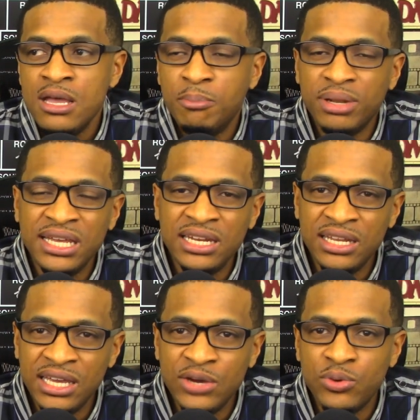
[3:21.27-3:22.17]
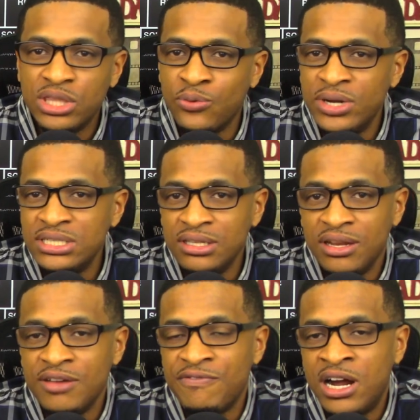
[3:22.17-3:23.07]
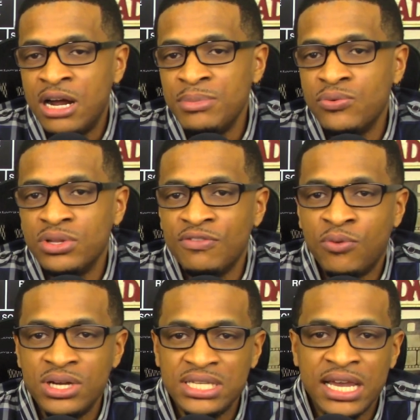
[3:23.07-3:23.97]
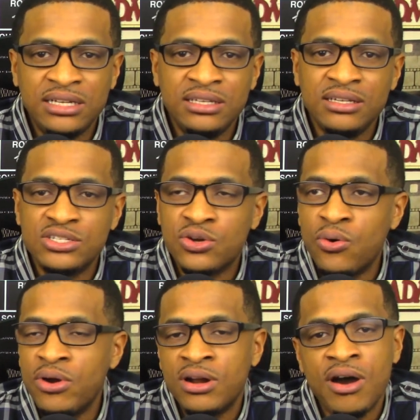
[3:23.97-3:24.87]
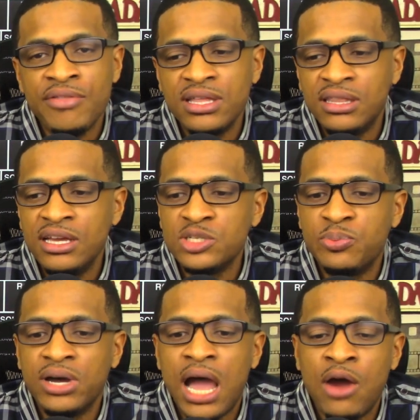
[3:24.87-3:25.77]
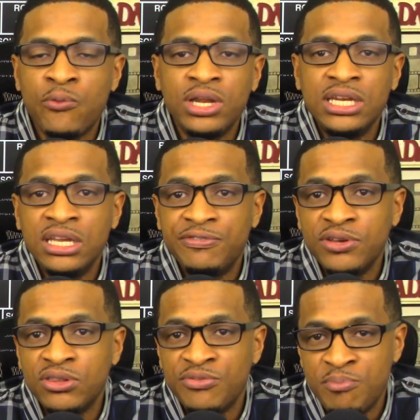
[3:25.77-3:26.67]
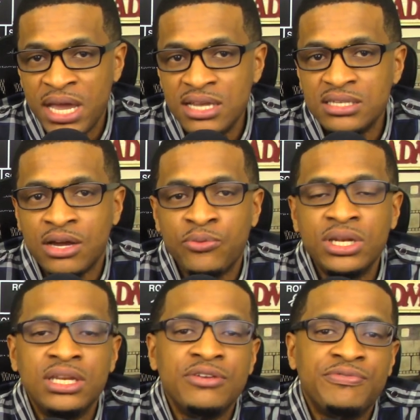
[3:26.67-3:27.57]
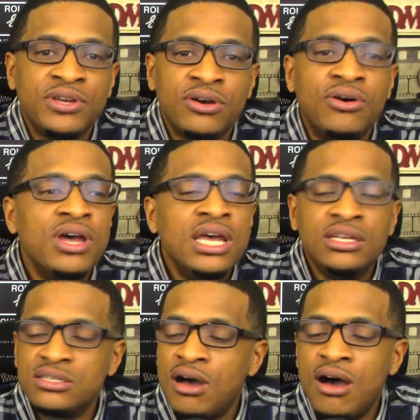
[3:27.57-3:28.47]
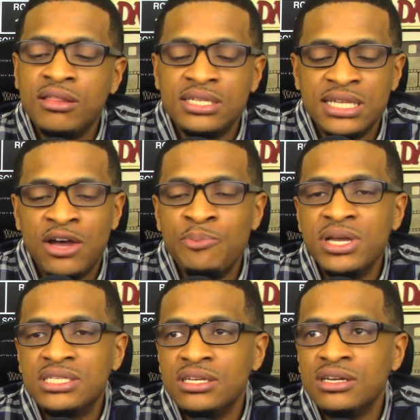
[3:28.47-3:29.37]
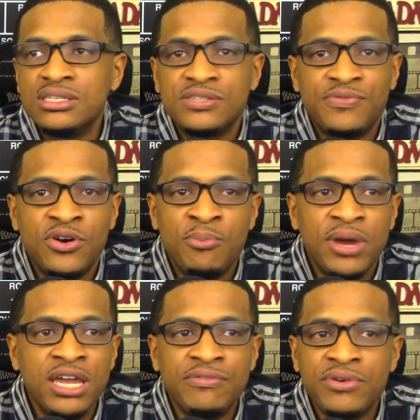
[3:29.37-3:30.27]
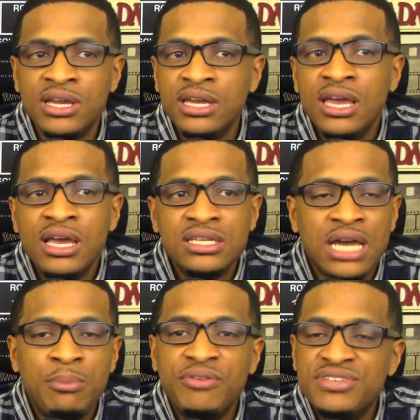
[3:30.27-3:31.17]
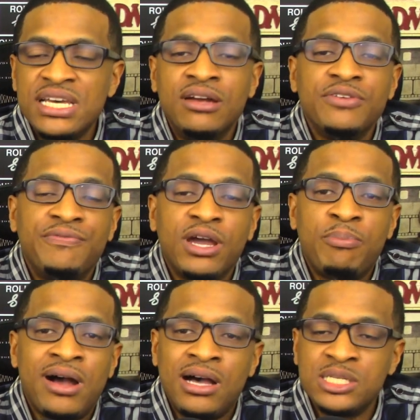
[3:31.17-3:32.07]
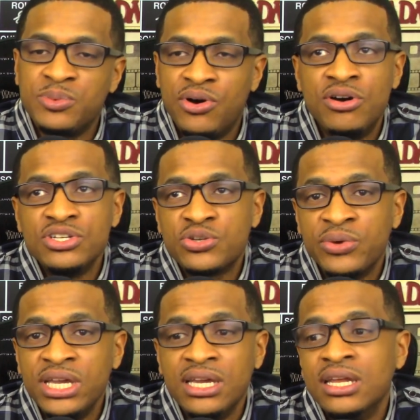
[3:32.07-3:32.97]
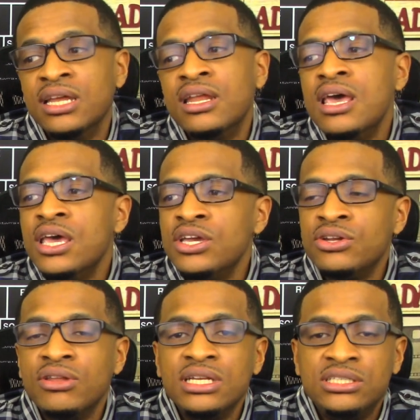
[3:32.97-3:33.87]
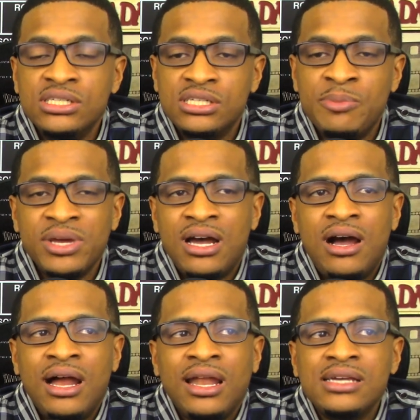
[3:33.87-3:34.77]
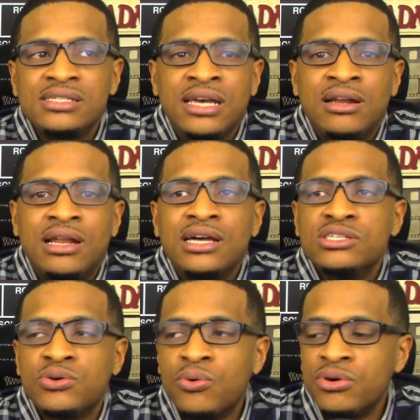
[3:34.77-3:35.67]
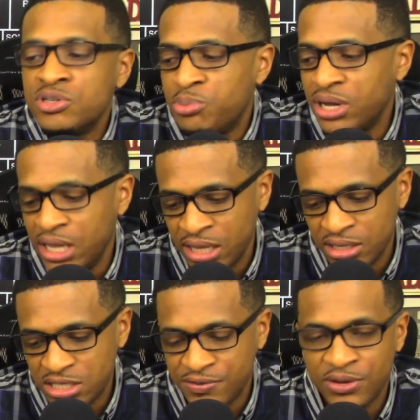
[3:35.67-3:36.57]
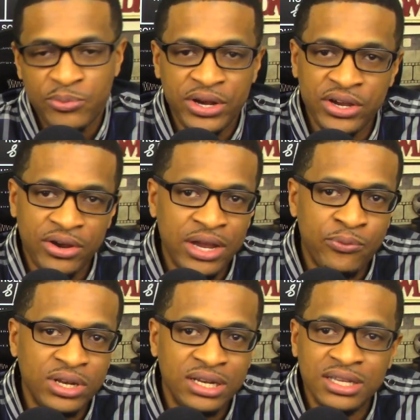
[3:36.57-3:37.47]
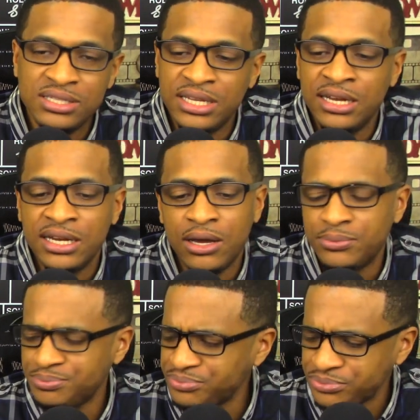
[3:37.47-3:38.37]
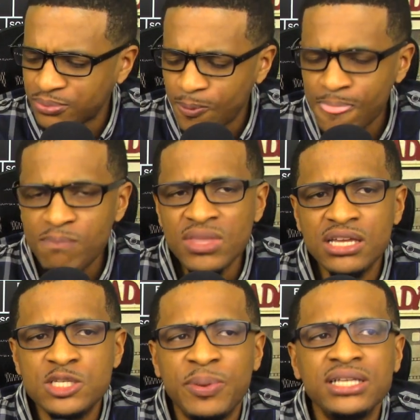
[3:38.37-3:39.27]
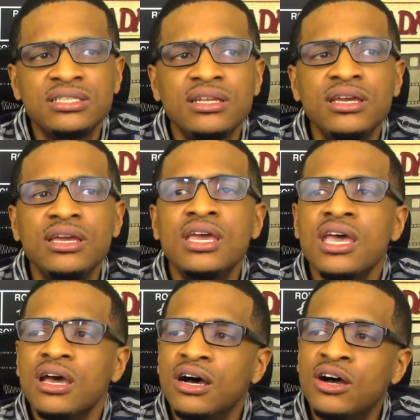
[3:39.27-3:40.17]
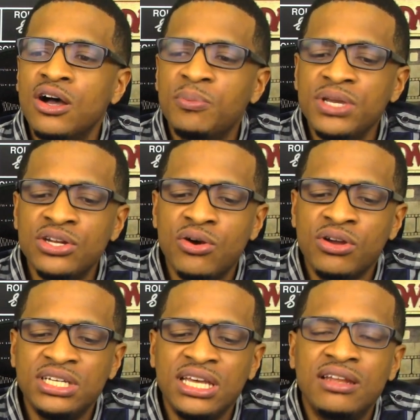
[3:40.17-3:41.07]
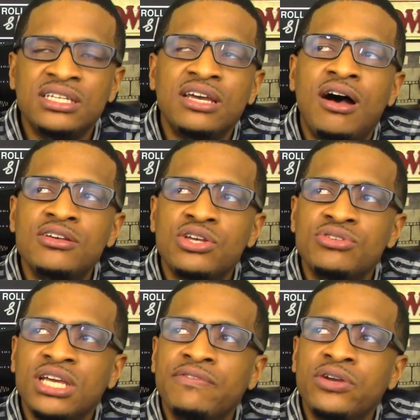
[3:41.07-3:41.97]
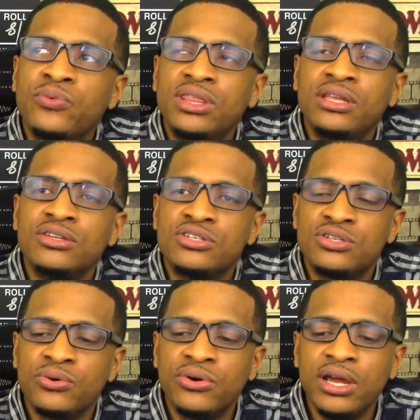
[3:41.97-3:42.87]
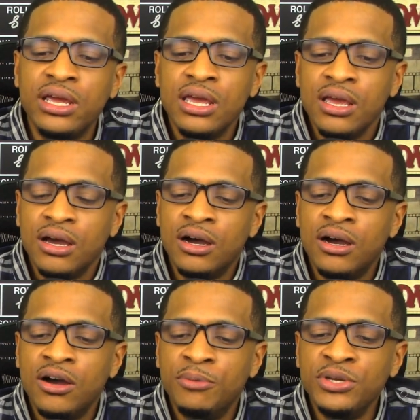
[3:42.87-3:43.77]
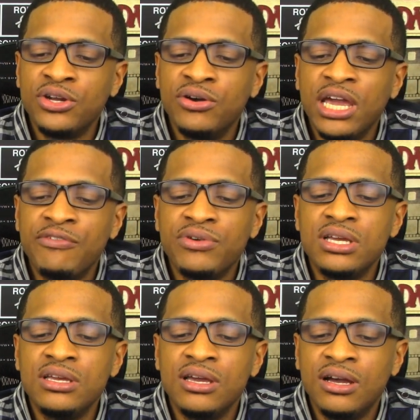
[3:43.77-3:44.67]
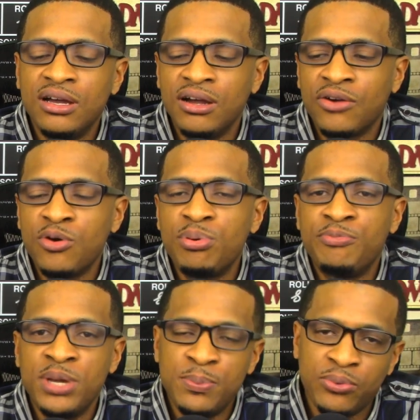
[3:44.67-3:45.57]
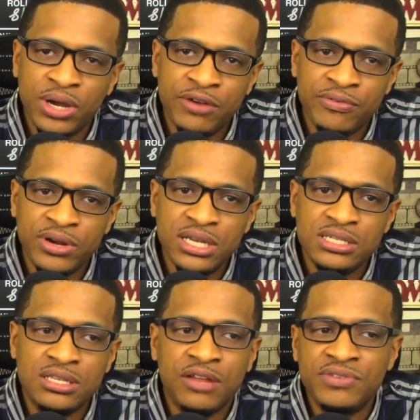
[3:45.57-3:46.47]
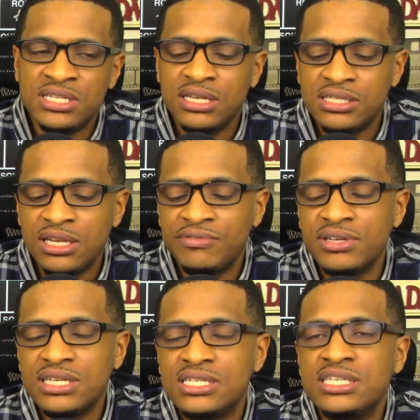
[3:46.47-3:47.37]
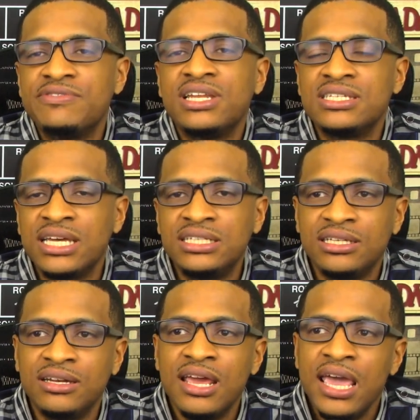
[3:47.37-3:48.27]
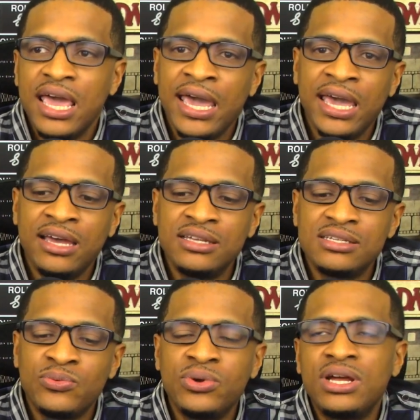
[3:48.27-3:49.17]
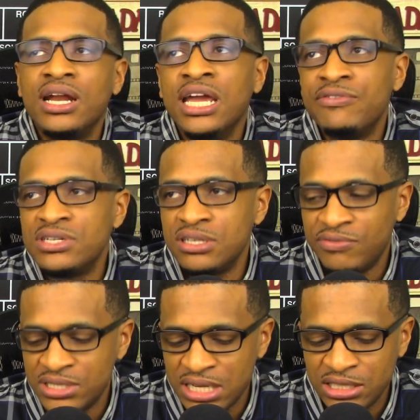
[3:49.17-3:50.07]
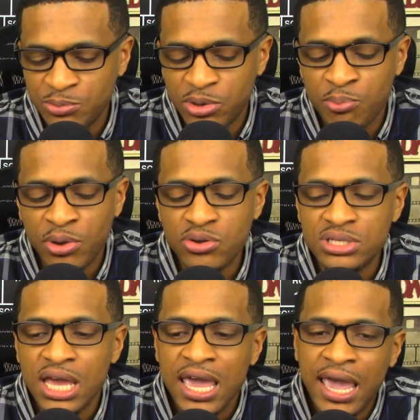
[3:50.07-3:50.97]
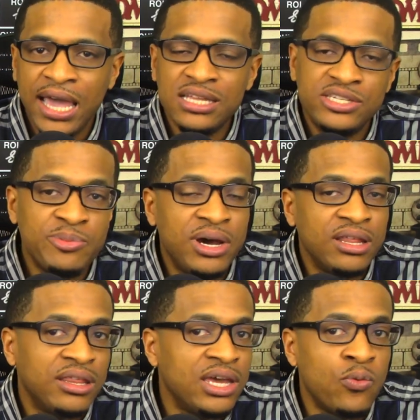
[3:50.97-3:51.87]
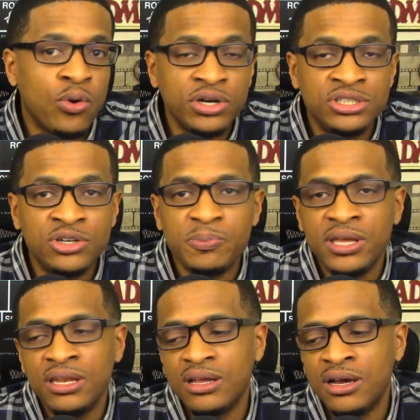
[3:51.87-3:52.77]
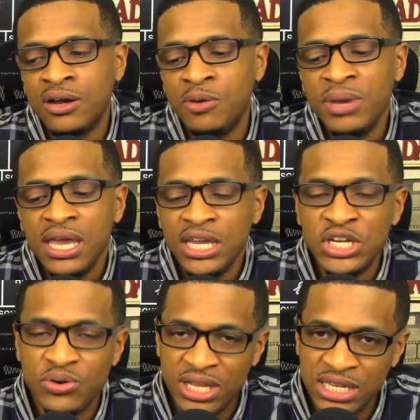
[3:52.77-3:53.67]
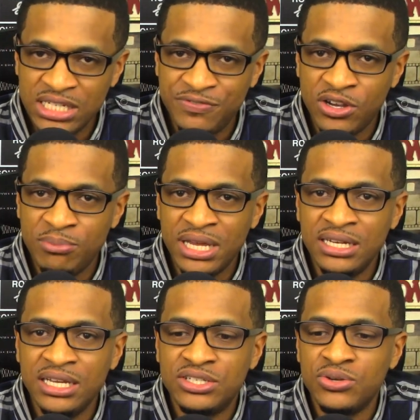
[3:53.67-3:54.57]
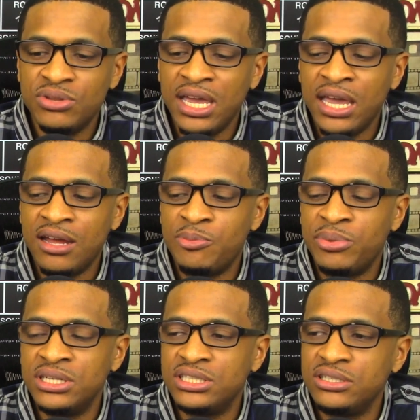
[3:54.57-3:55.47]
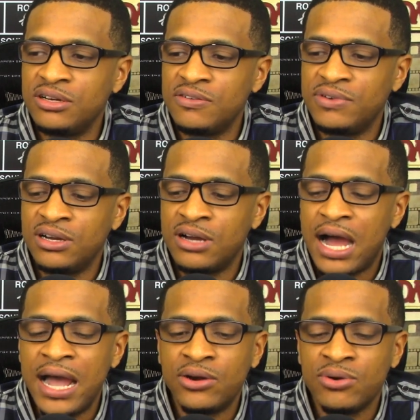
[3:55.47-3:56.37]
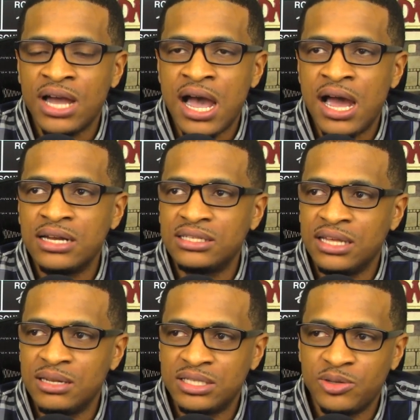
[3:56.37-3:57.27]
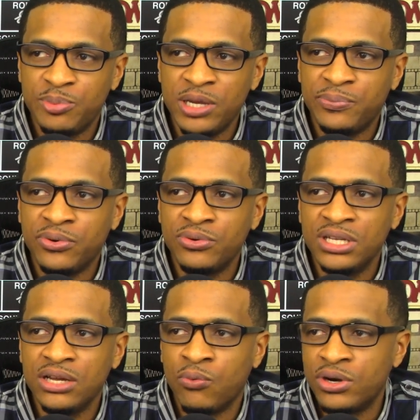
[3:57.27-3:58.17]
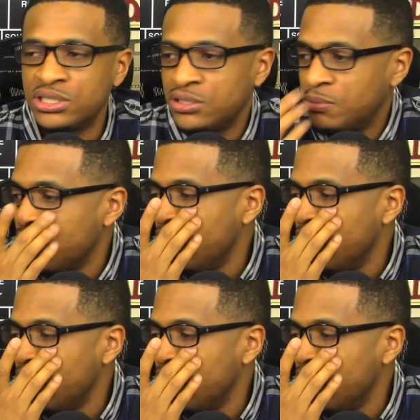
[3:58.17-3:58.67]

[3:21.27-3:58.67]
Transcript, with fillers: blend in with the rest of the environment, with the voice acting, score, and all that things. But I really did feel the bass. I really did feel just all the sound mixings from every type of sound effect possible on screen. And, you know, that's just, I mean, I, I like sound, I like scores, but in this film right here, it really did stand out especially um, you know they're, they're, also delving within the story um, you know every uh, group of people every civilization has well not every civilization but most has somebody that they worship and um, you know in this film they did too they had a bunch of uh, idol gods that some people did worship